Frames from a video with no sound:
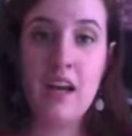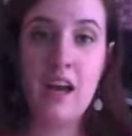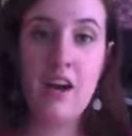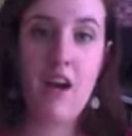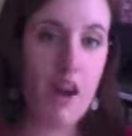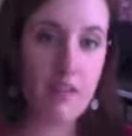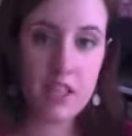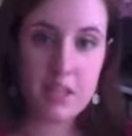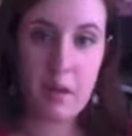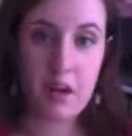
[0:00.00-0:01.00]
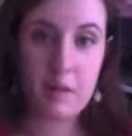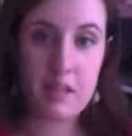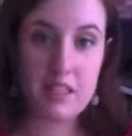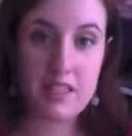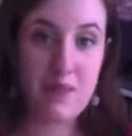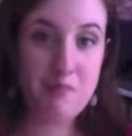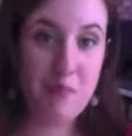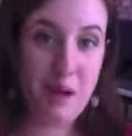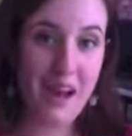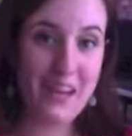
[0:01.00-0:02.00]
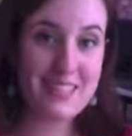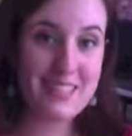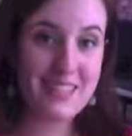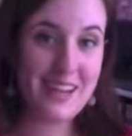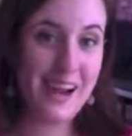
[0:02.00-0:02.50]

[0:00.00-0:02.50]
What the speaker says: I don't have any Spider-Man stuff, but